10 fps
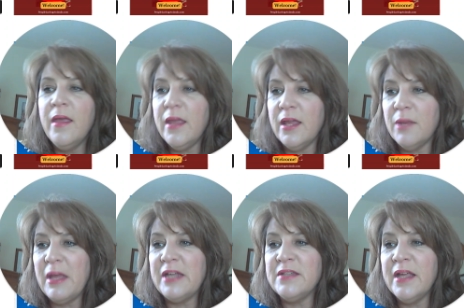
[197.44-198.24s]
and
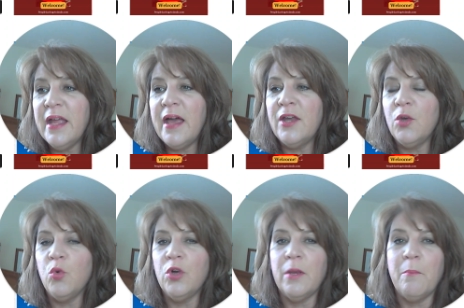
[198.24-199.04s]
my dad
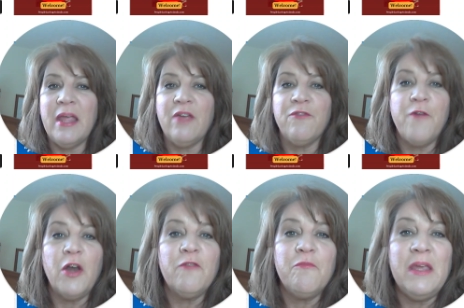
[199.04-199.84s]
would make
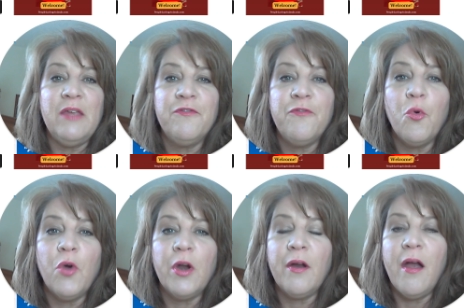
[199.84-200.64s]
fun of me
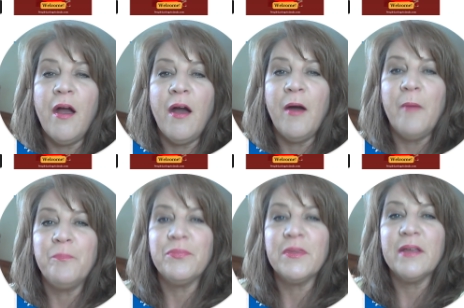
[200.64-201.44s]
for
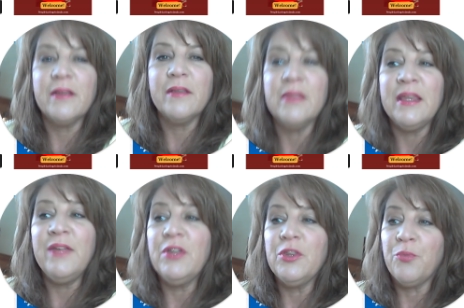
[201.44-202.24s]
um,
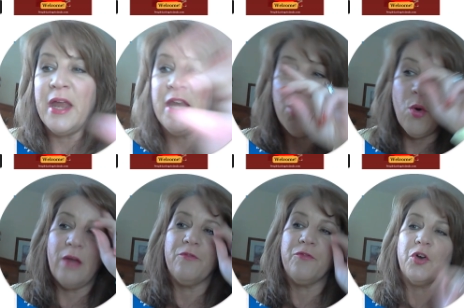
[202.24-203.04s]
leaving the radio
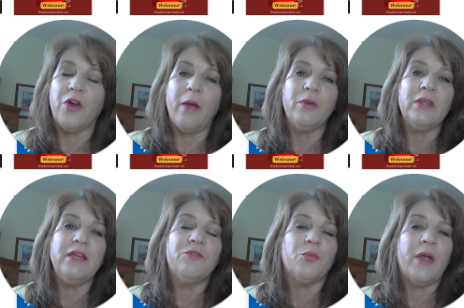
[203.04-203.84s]
on for her. I would
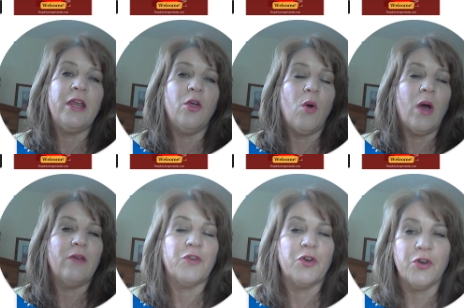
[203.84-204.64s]
leave the radio
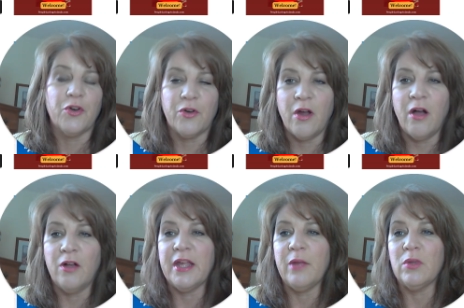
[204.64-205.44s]
on for her
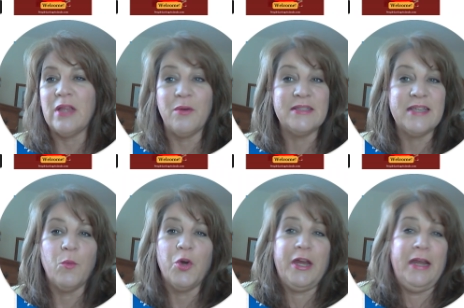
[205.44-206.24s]
all day while I was
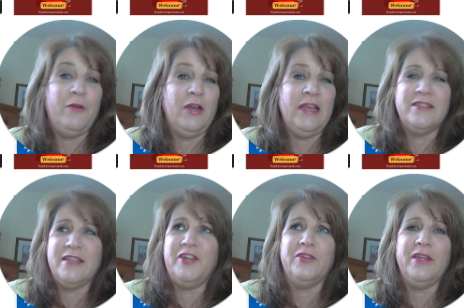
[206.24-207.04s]
at work, and he would, he's
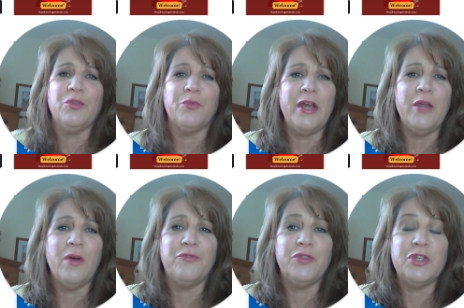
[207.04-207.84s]
like, "You're leaving the
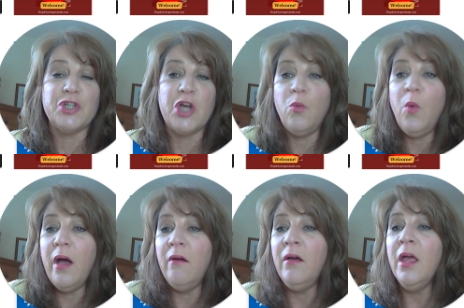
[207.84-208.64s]
radio on for the dog."
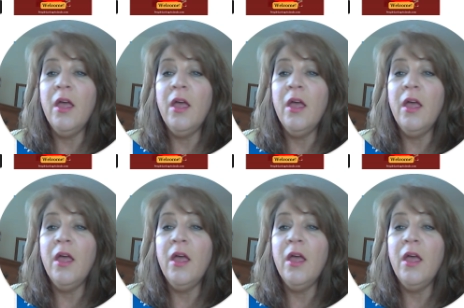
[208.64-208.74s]
Well,